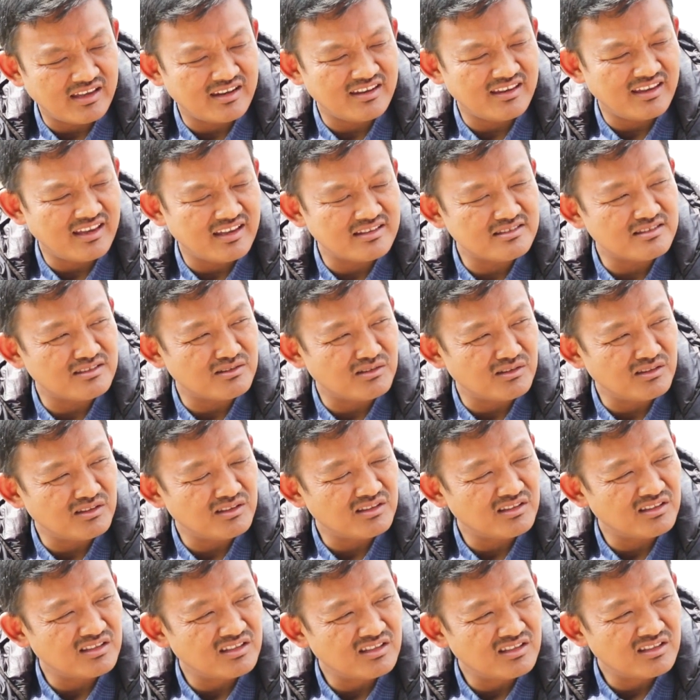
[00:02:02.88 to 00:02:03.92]
areas and all.
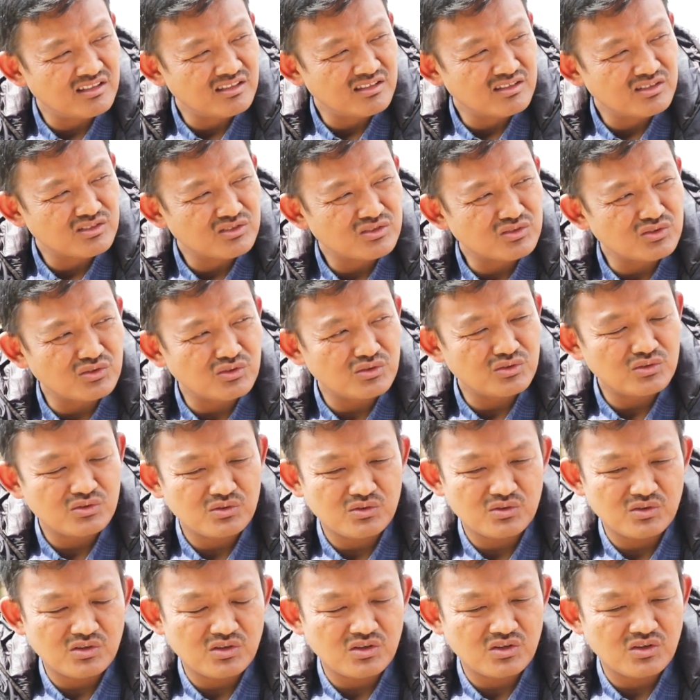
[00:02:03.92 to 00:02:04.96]

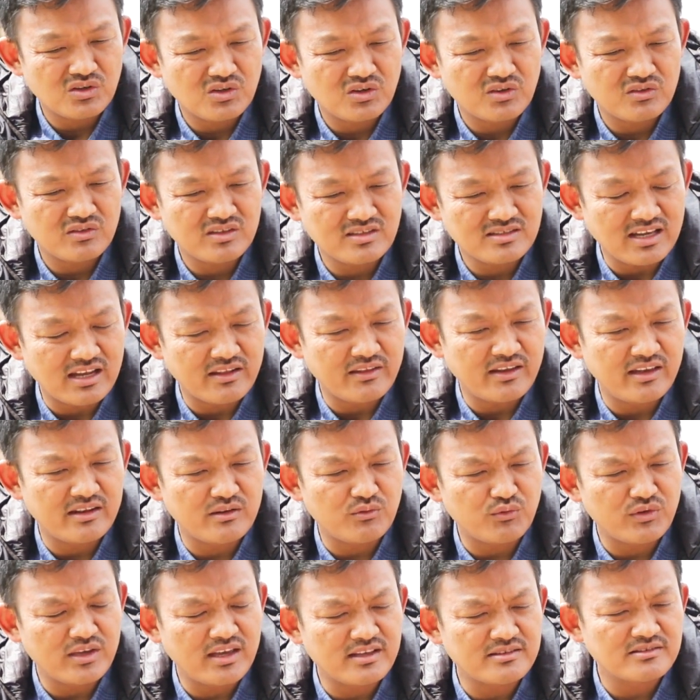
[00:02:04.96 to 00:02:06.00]
So these are,
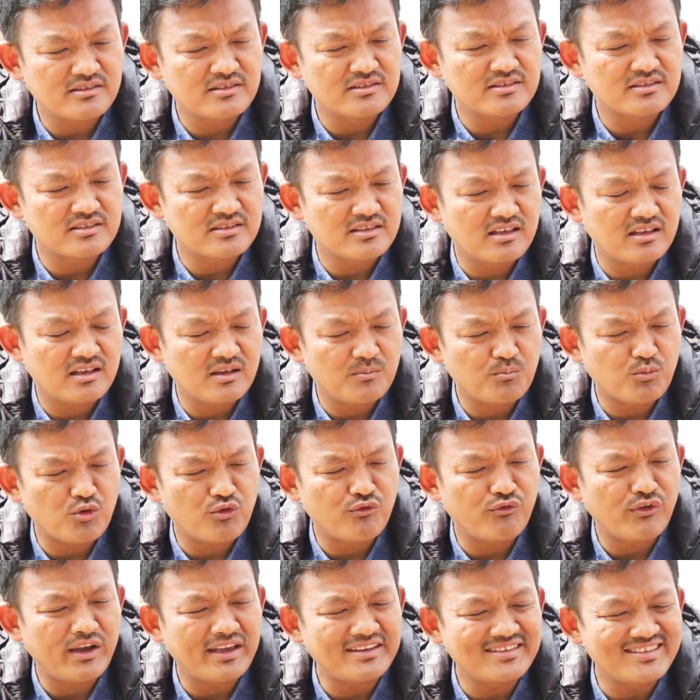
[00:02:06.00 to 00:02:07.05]
and we are just
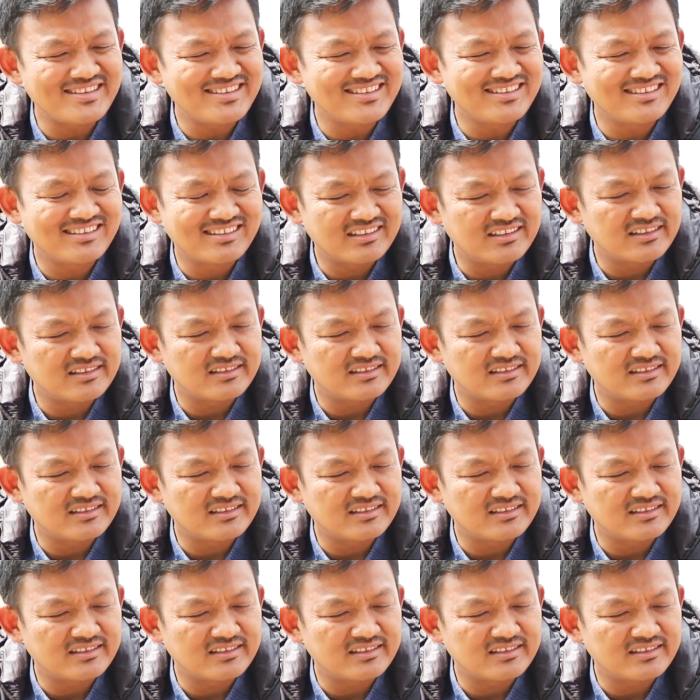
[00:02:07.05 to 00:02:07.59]
providing